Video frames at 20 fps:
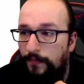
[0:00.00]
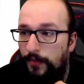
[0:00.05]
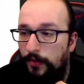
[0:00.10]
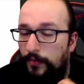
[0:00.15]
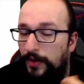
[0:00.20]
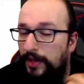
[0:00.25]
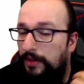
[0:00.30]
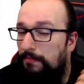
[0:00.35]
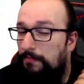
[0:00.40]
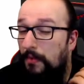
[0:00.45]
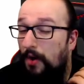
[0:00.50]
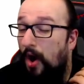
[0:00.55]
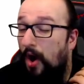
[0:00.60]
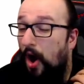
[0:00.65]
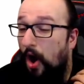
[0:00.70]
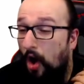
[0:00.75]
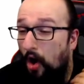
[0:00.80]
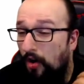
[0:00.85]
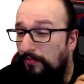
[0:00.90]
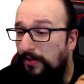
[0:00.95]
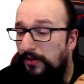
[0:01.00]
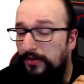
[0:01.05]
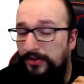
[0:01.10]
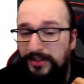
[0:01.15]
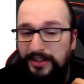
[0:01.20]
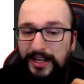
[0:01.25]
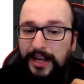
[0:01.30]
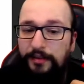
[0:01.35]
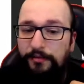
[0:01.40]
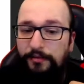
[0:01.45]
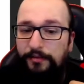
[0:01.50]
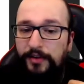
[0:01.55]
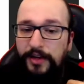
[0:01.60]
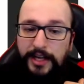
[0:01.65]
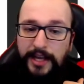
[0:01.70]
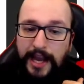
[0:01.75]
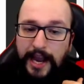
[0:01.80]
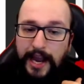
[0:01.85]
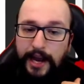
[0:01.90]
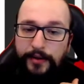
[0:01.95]
with almost every
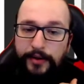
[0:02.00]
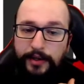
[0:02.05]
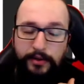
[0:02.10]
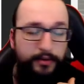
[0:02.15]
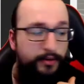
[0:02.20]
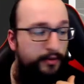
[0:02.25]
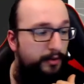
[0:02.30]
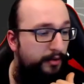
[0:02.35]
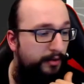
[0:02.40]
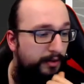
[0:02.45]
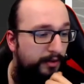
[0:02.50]
character.